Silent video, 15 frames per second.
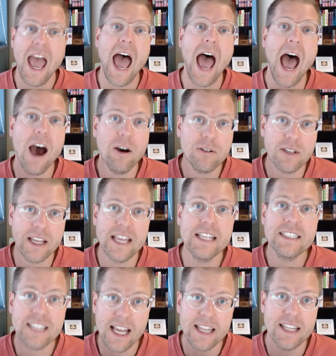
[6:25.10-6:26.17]
Out
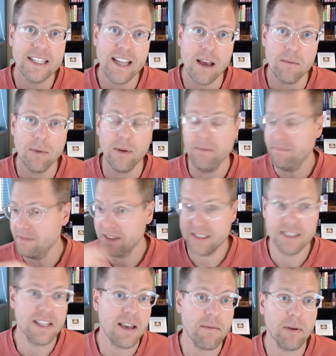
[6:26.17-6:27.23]
inside the temple,
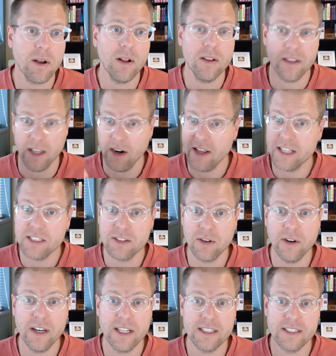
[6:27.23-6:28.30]
typical, you know, he's
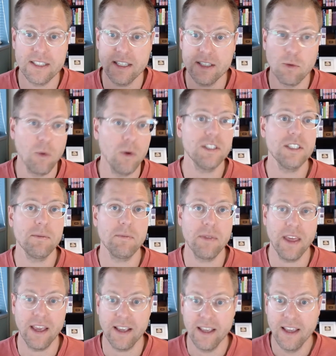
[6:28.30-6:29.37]
doing his worship
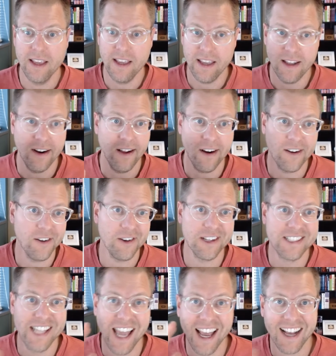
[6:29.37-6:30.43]
thing. You know, I don't know
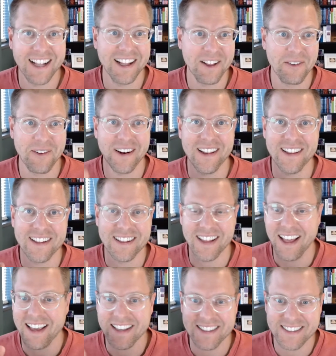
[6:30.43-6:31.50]
exactly what it looked
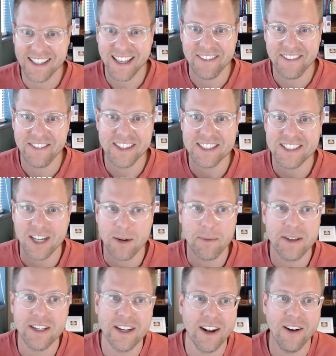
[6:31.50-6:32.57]
like. He's giving his
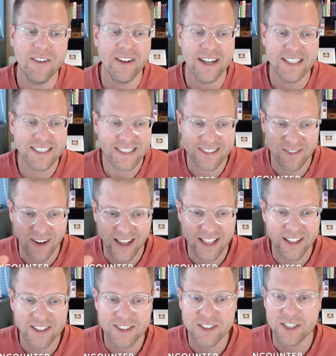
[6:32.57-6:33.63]
sermon, you know, and it's
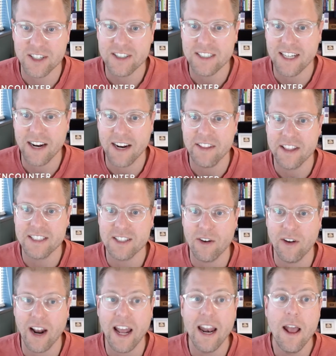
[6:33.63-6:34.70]
regular church and everything's
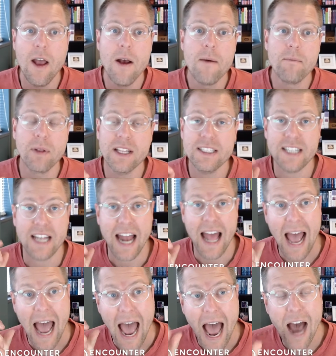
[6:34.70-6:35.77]
going on. But listen,
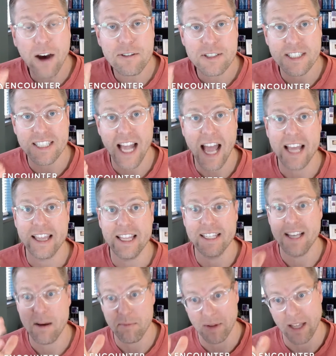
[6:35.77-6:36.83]
outside the
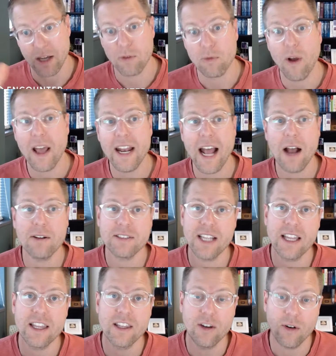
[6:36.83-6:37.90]
temple, like right
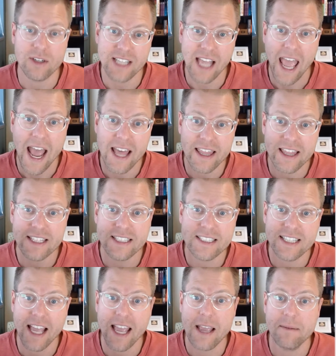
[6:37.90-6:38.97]
outside the doors at the
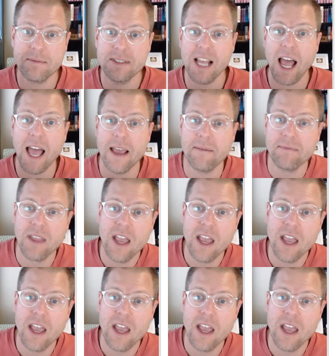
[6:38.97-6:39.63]
same time,